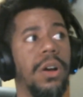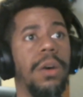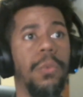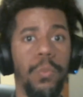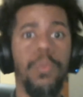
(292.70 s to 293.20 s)

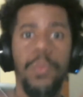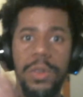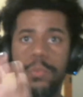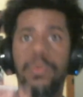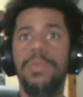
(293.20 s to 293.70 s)

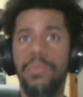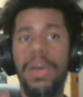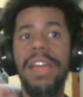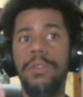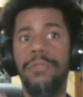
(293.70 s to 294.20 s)
When
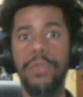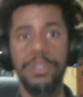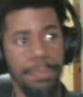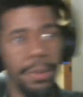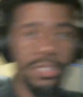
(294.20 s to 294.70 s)
Reiner
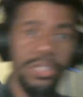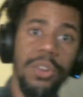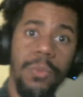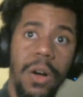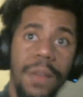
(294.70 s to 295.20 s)
first bust into the
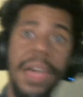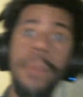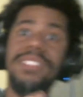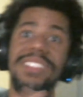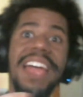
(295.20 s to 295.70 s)
wall, that
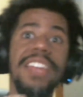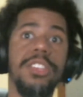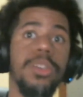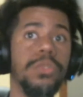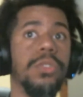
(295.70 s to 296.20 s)
was 9
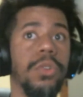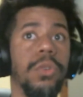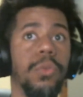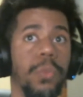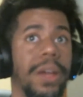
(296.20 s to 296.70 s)
years
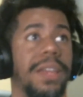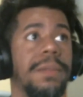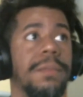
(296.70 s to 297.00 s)
ago, right?